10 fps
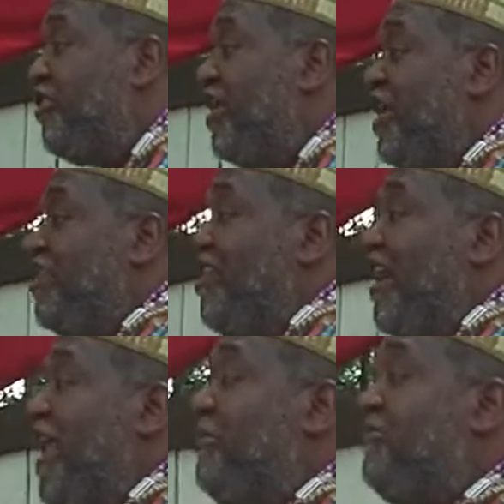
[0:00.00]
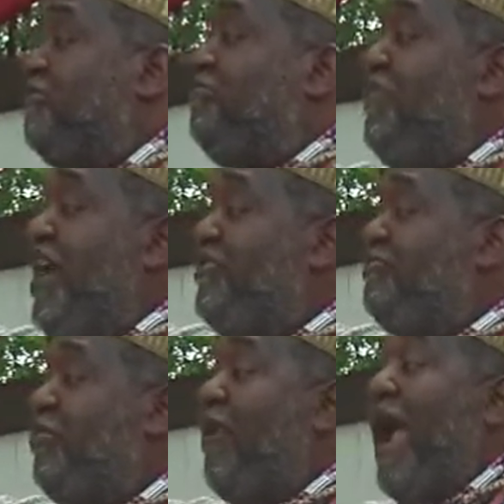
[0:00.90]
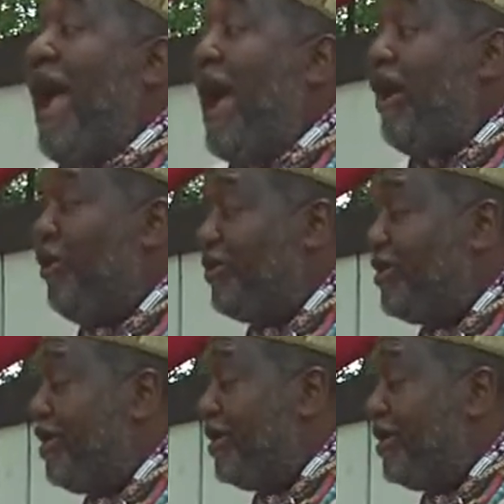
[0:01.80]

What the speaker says: Look at him. He's proud.